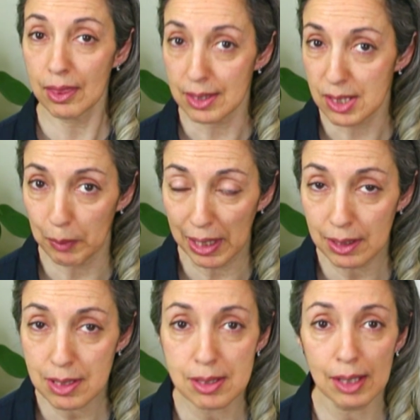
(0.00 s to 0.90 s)
This
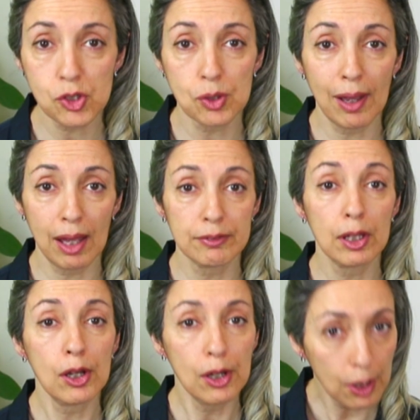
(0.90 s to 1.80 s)
means that you
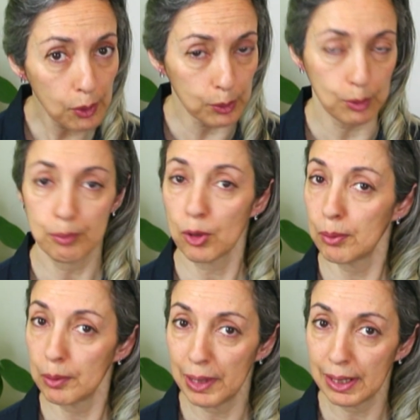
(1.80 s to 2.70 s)
have a low
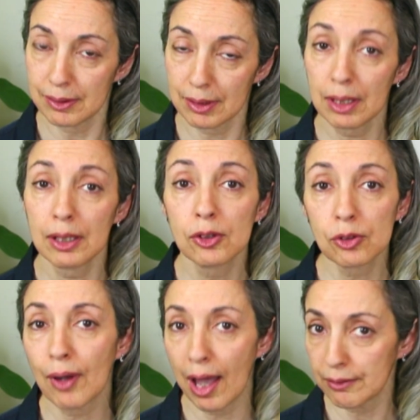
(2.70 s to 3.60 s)
probability
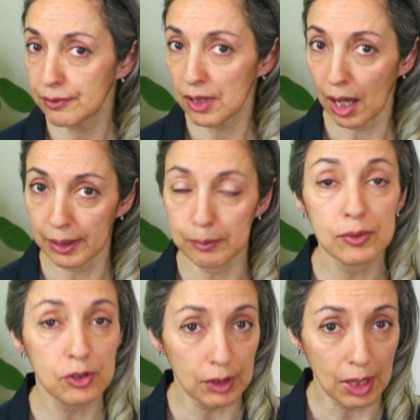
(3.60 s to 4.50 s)
to have
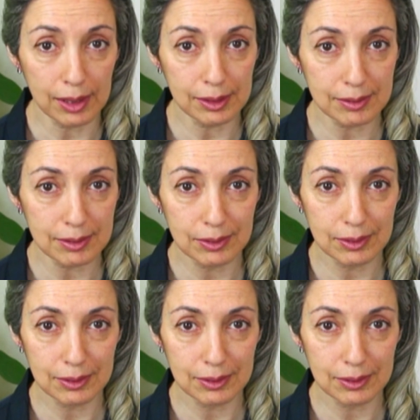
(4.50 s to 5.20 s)
time tonight.